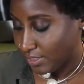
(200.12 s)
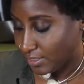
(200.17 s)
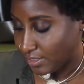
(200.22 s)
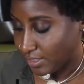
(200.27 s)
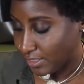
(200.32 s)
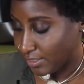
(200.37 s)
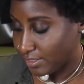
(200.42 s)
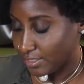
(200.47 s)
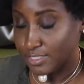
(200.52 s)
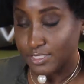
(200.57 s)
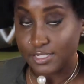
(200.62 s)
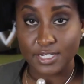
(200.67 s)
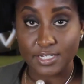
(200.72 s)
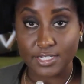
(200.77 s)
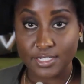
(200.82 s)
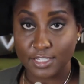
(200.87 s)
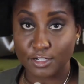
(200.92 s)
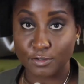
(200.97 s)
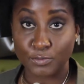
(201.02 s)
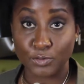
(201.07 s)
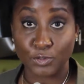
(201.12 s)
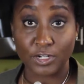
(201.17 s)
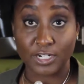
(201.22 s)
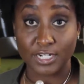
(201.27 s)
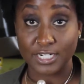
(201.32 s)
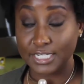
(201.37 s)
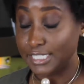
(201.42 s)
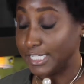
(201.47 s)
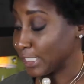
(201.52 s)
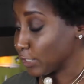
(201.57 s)
Now this needs a little more
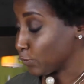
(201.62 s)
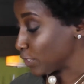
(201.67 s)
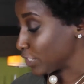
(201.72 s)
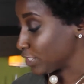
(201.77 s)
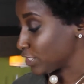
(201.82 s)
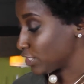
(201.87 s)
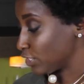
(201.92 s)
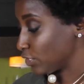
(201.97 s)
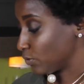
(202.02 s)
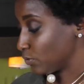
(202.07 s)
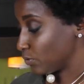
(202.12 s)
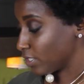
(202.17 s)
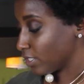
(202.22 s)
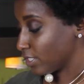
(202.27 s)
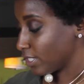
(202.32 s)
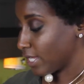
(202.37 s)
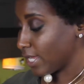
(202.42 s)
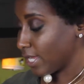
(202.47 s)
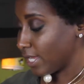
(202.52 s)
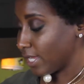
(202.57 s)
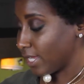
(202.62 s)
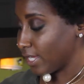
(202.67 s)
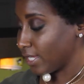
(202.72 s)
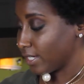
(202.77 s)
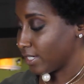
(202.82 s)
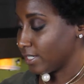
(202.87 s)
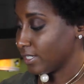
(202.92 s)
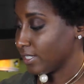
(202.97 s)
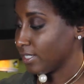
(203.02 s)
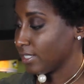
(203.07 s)
liquid, so we're gonna
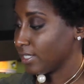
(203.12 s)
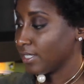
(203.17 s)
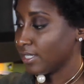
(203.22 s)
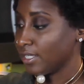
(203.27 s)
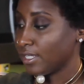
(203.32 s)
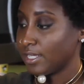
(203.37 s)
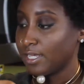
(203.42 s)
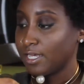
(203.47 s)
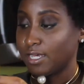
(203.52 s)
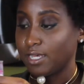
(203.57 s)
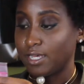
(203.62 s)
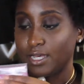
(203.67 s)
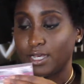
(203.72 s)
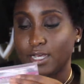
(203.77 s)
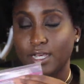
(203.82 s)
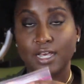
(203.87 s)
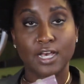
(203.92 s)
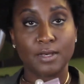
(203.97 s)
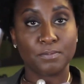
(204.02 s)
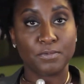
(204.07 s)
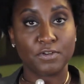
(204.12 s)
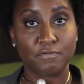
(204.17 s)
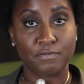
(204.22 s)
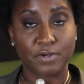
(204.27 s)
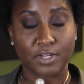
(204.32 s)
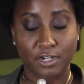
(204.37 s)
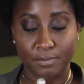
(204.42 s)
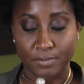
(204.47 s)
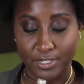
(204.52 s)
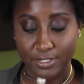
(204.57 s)
add a cup of
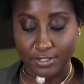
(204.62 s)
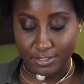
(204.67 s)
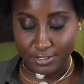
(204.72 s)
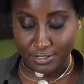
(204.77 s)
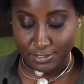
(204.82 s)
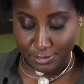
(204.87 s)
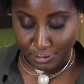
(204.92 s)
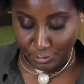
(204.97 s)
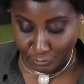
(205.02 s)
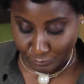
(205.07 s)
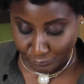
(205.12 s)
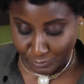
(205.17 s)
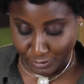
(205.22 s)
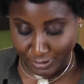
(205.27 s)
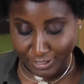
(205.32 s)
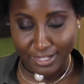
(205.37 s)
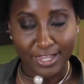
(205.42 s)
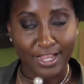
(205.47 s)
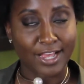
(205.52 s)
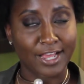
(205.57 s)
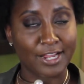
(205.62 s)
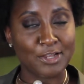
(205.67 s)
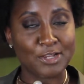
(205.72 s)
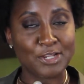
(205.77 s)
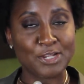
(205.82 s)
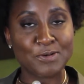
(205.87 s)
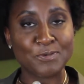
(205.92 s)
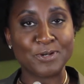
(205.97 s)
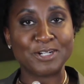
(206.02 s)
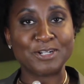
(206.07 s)
buttermilk. So I know
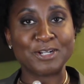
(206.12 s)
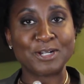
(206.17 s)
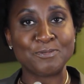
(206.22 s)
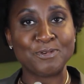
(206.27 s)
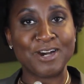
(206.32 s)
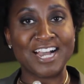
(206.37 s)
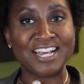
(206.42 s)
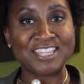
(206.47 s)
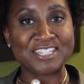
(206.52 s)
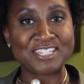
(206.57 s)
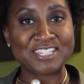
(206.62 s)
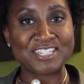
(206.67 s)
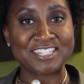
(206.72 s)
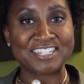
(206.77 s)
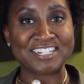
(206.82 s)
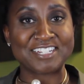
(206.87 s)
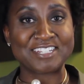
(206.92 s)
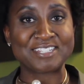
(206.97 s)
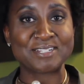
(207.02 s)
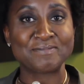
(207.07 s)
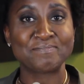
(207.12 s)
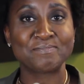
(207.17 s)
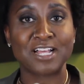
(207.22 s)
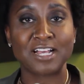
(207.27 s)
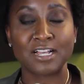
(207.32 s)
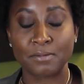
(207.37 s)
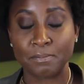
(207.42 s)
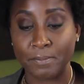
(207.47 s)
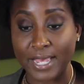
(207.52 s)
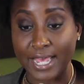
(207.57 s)
you're wondering why this is in a
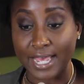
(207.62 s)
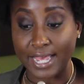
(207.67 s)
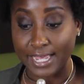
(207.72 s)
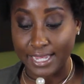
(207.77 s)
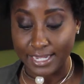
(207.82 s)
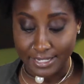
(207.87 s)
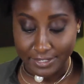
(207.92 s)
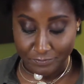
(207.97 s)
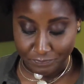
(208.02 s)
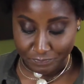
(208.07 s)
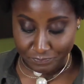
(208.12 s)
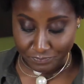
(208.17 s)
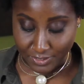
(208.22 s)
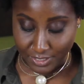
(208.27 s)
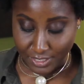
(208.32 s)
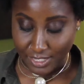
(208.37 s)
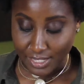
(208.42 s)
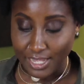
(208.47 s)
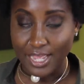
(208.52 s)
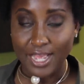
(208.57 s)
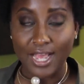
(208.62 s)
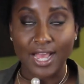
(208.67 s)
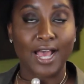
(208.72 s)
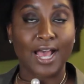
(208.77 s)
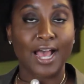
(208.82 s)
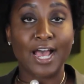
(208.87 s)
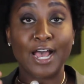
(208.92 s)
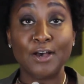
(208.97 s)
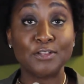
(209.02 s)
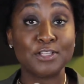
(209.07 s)
Ziploc bag.
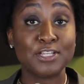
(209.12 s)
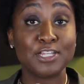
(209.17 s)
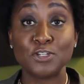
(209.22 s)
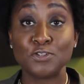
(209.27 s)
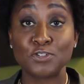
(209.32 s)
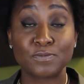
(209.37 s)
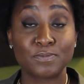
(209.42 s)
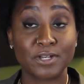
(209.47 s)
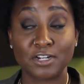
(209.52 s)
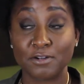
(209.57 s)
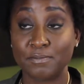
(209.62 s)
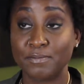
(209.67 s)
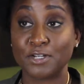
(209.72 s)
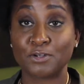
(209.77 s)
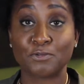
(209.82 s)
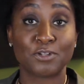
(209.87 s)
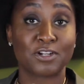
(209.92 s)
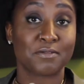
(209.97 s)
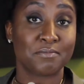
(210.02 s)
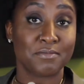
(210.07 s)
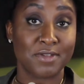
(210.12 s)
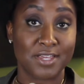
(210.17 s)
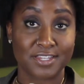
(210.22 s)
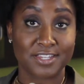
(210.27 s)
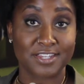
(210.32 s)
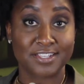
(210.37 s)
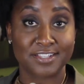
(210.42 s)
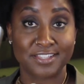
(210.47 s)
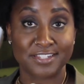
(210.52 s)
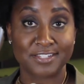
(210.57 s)
I only use buttermilk when I'm
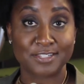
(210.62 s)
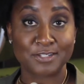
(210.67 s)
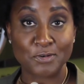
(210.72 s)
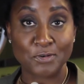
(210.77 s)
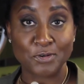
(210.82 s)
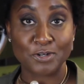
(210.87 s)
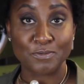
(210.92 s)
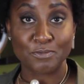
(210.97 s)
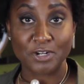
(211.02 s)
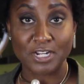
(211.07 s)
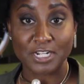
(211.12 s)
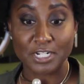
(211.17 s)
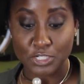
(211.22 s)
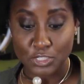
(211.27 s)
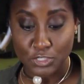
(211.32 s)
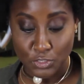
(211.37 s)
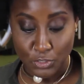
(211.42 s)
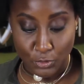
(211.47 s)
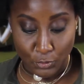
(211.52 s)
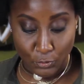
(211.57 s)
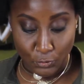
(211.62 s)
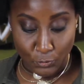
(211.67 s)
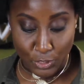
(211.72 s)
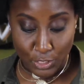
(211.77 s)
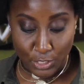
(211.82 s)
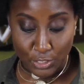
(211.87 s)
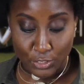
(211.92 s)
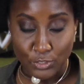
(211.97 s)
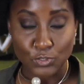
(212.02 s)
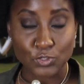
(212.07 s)
making this cornbread. So
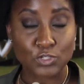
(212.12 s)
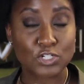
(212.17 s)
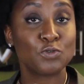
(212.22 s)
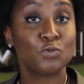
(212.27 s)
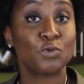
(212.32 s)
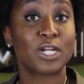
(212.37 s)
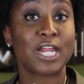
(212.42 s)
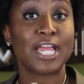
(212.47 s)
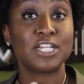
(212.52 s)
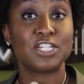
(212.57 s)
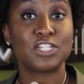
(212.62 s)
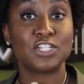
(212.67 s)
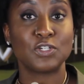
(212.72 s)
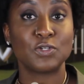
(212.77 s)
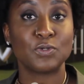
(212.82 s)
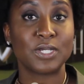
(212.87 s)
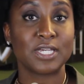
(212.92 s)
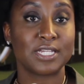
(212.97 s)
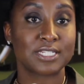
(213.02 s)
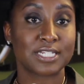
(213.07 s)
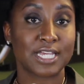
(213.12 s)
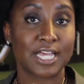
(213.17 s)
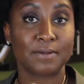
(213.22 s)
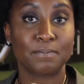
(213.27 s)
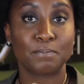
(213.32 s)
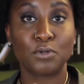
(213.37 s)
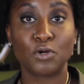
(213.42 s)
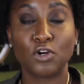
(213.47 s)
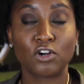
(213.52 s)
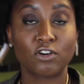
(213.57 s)
usually what I do is I
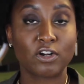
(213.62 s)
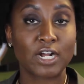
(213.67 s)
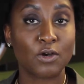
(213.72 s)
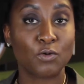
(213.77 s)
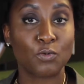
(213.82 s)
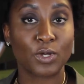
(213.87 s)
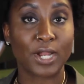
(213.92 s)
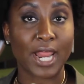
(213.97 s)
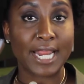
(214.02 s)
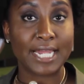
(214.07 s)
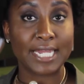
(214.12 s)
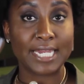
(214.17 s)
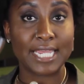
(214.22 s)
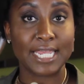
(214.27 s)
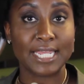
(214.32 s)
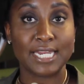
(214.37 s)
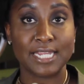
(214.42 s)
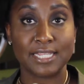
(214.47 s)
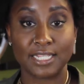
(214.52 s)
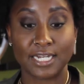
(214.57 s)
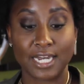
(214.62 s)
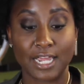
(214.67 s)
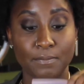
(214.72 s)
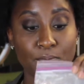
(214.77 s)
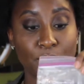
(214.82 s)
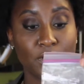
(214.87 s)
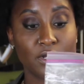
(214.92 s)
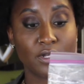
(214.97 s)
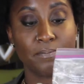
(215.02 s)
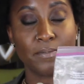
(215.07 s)
pour out what I need and then
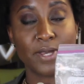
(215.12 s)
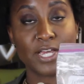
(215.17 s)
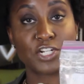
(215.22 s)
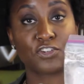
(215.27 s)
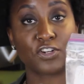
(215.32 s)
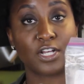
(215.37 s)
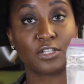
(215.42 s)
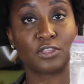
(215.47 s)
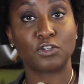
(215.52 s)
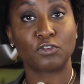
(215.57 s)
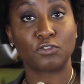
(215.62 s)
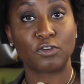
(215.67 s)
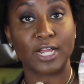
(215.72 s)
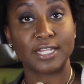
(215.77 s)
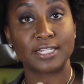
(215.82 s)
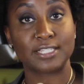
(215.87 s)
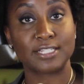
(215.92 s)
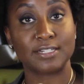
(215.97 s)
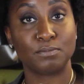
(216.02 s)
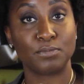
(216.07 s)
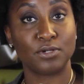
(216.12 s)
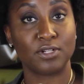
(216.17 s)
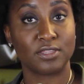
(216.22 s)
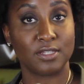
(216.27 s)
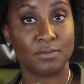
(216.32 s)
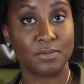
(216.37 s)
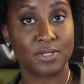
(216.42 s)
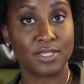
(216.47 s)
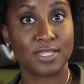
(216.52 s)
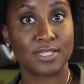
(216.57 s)
I measure out the rest and put
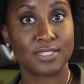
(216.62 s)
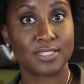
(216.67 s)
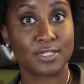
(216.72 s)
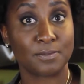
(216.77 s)
them in these